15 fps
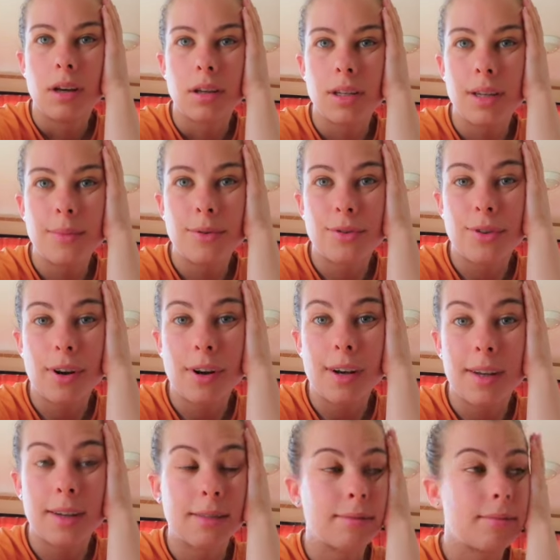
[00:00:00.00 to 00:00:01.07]
because I'm
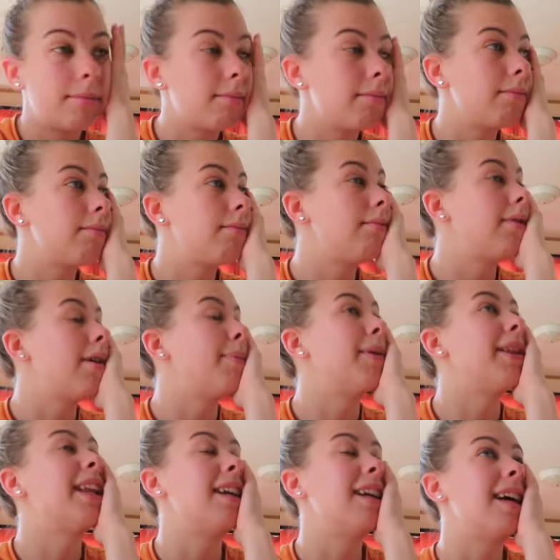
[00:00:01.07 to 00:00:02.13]
struggling.
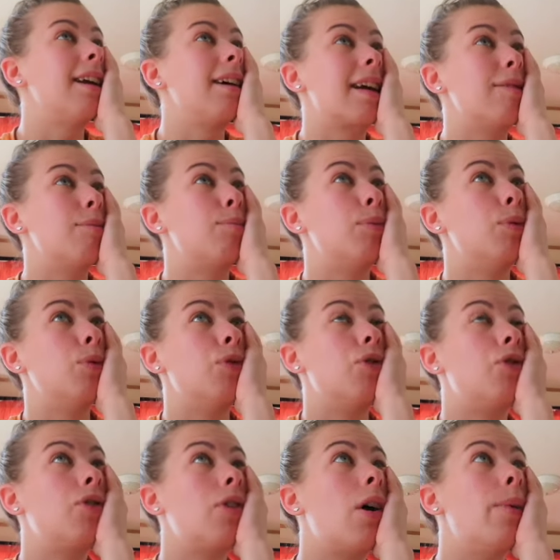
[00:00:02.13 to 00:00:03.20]
But then again, I get bored
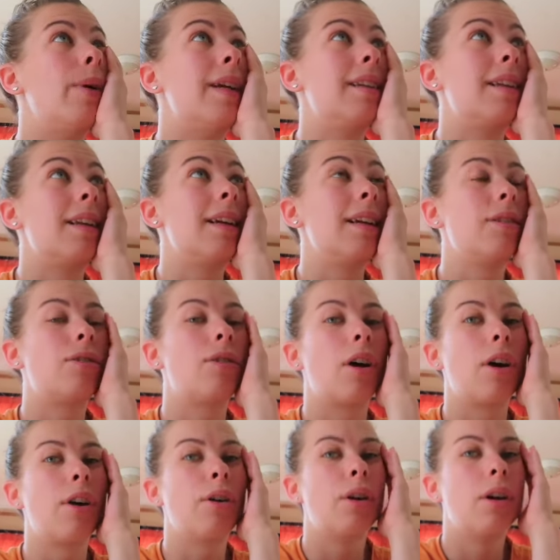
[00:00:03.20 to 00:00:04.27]
so easily,
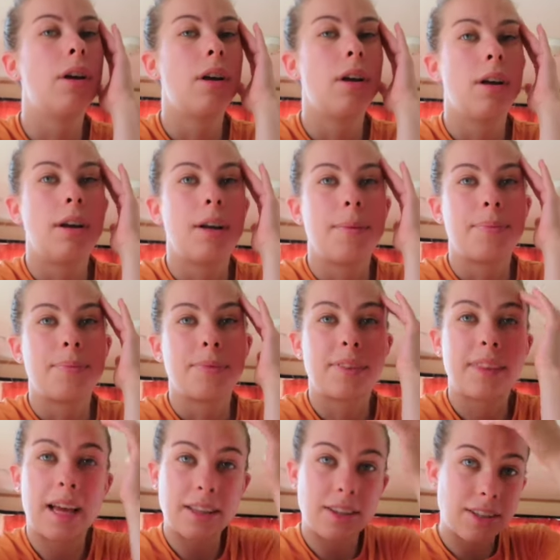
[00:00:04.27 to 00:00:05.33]
so that